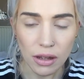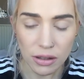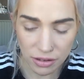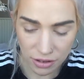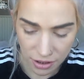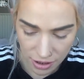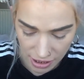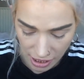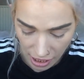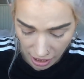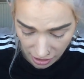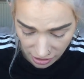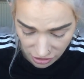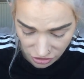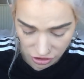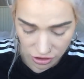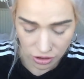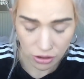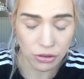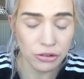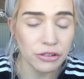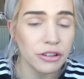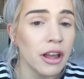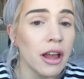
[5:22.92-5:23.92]
to the
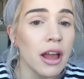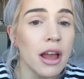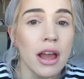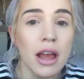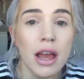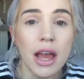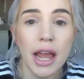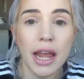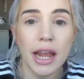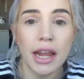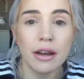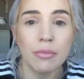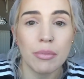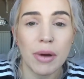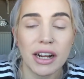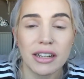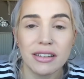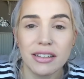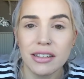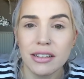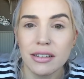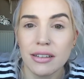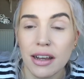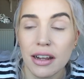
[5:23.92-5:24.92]
eyeshadows in my
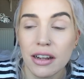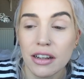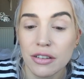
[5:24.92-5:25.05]
TZ